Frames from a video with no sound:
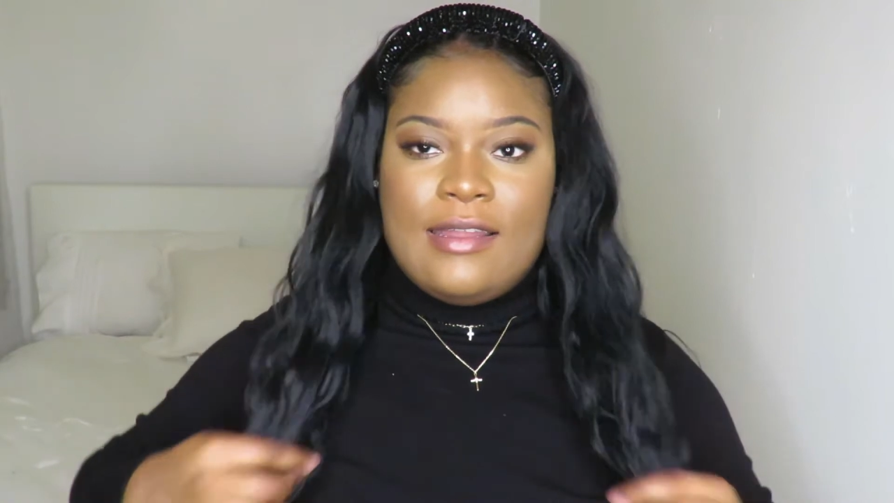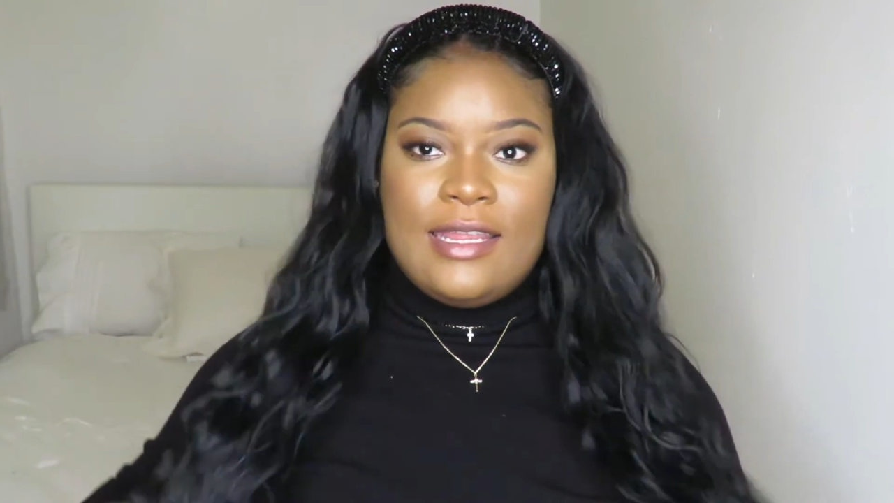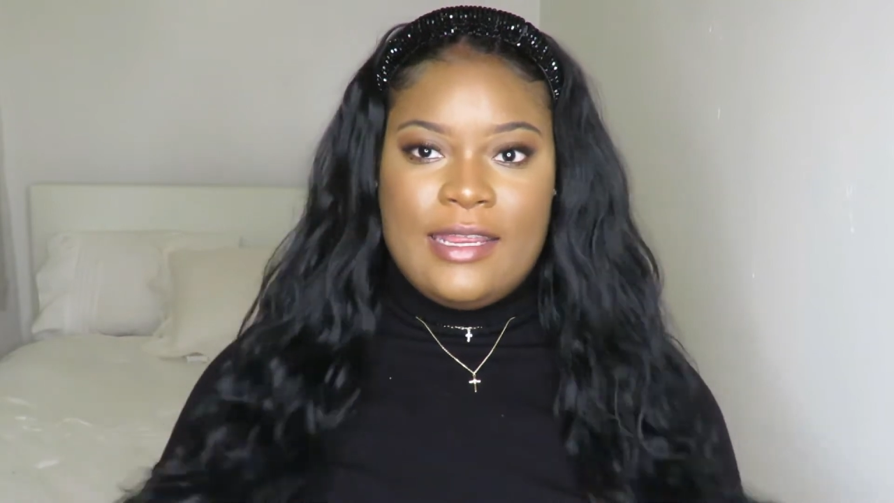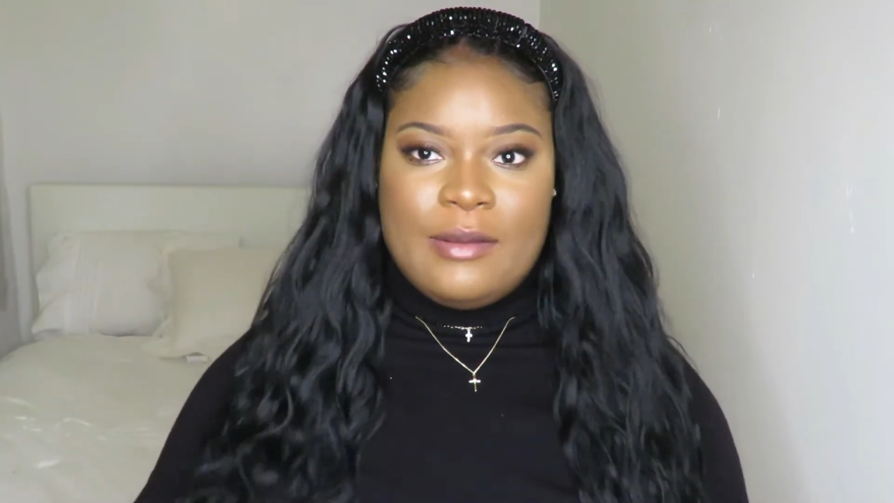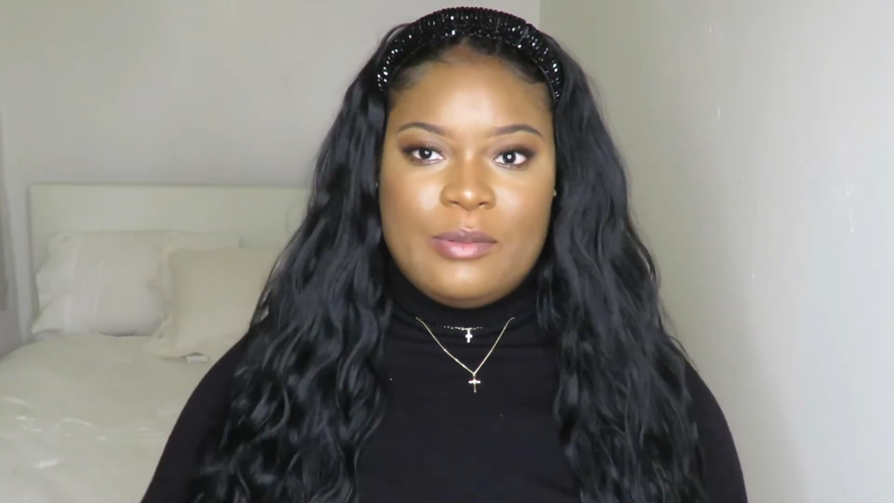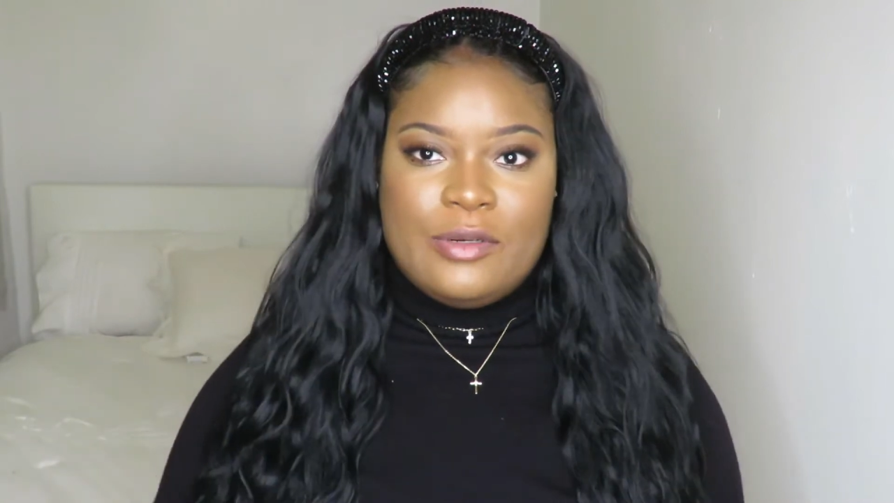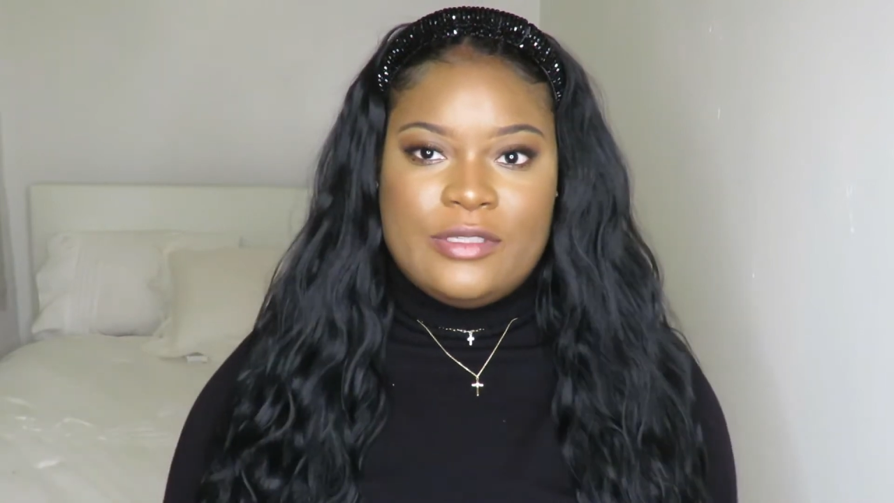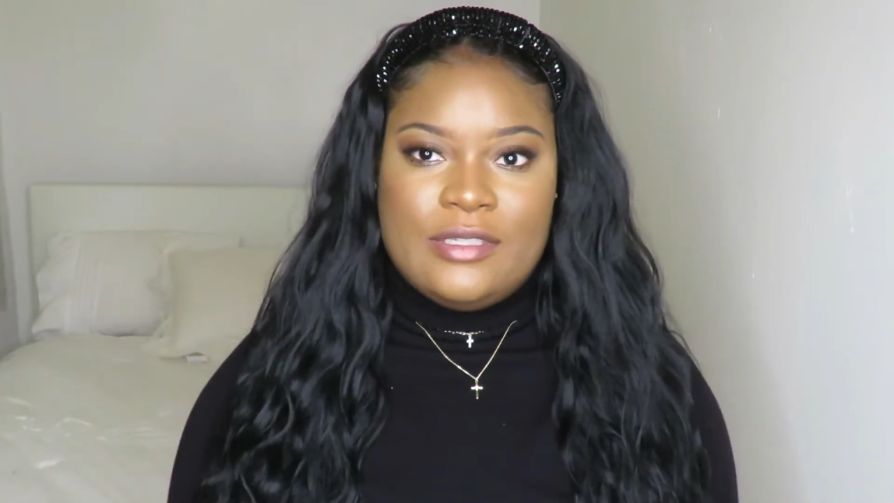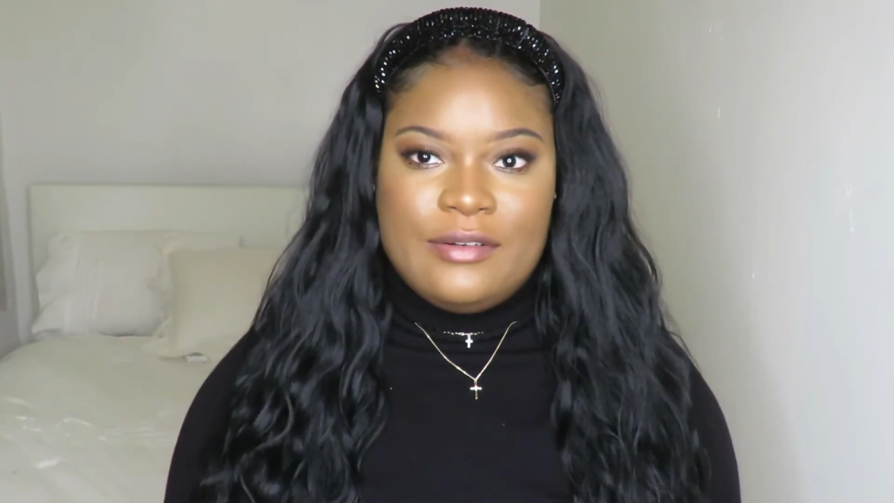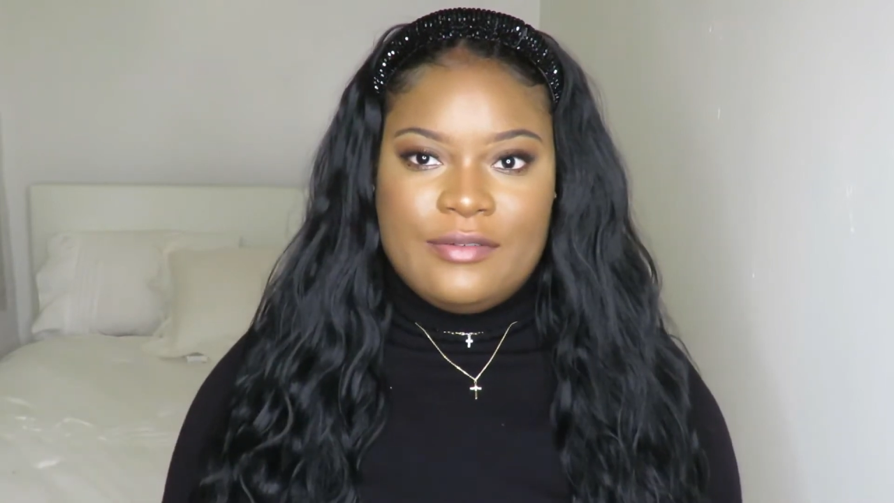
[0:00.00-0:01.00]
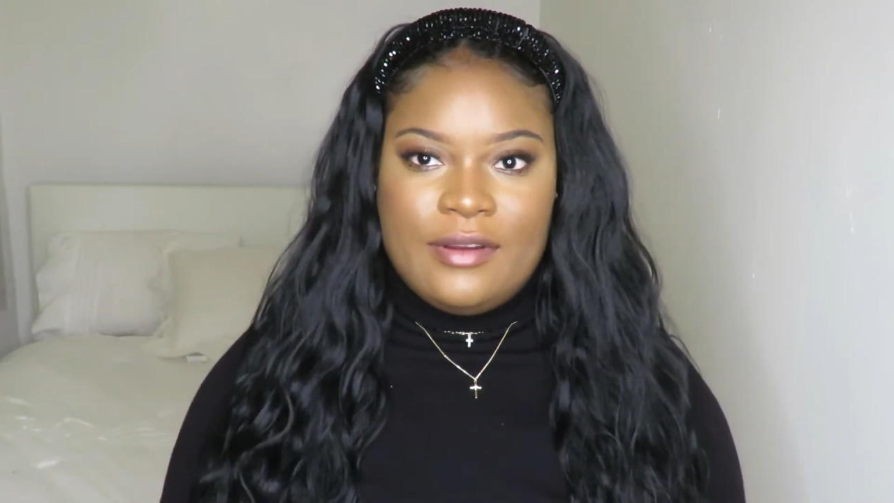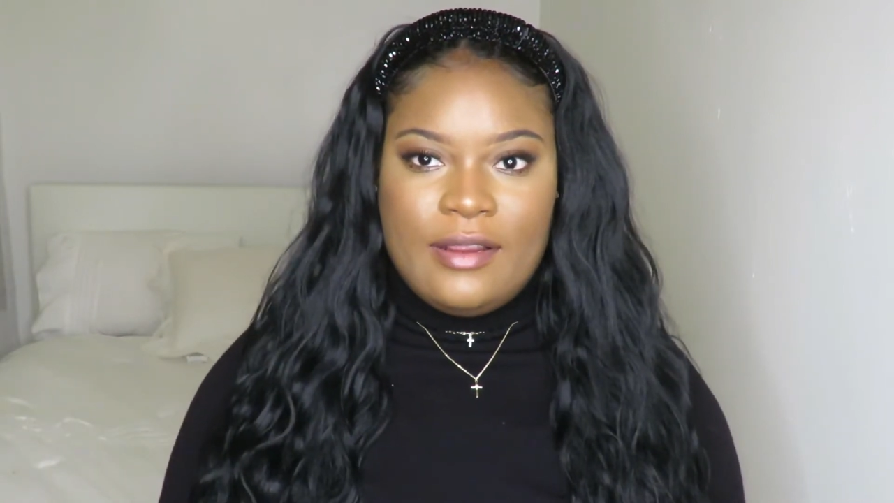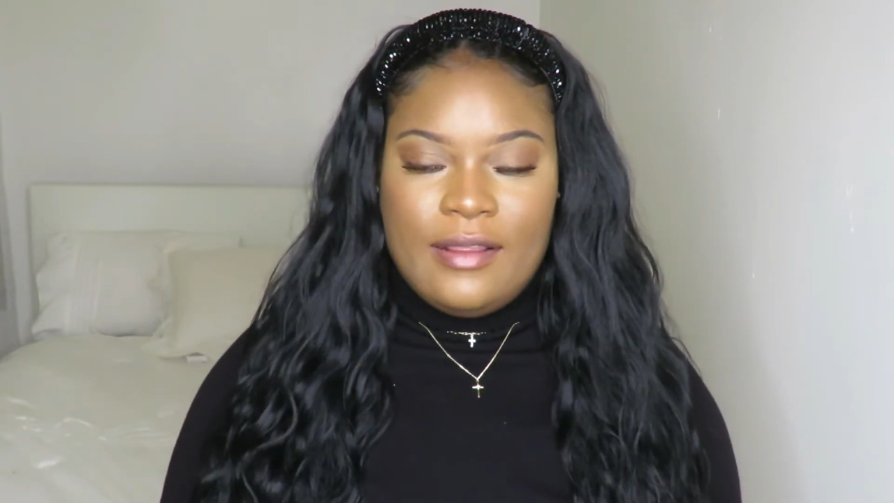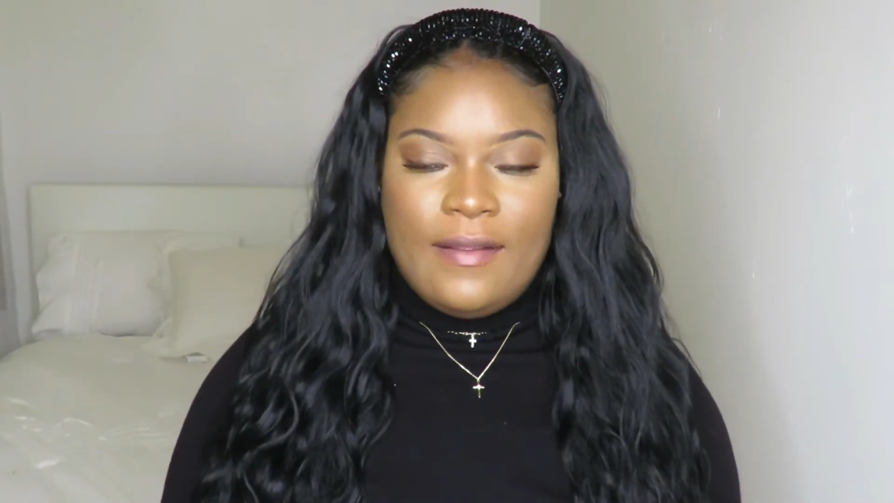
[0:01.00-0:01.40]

the hair pulled to the front.